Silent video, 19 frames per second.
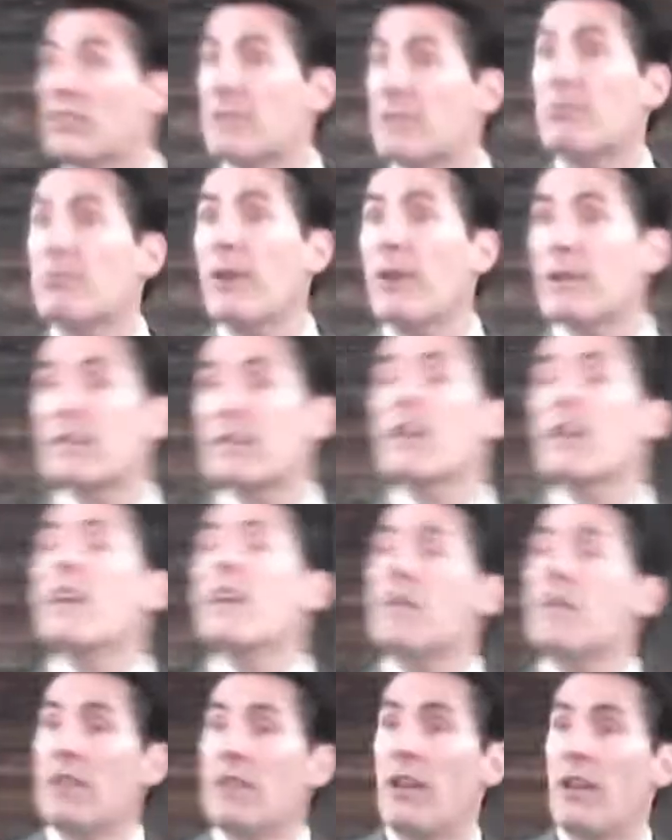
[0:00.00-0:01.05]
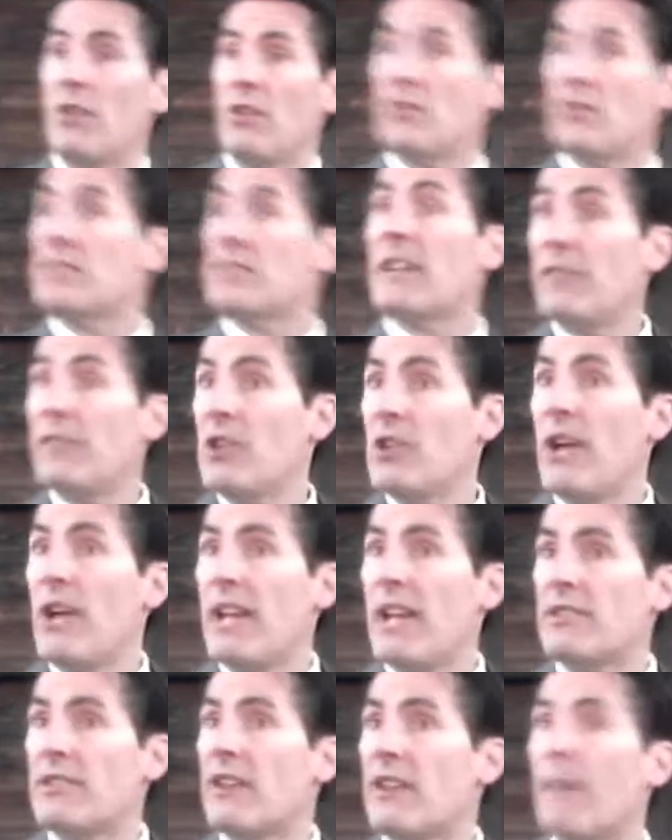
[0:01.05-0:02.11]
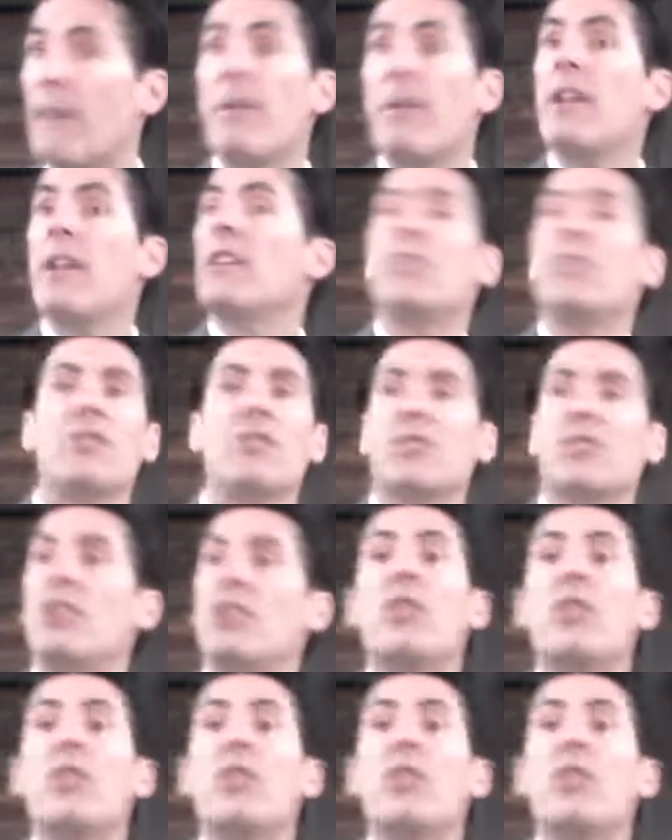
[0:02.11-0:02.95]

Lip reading: the price. You know, just giving you a heads up. There's, you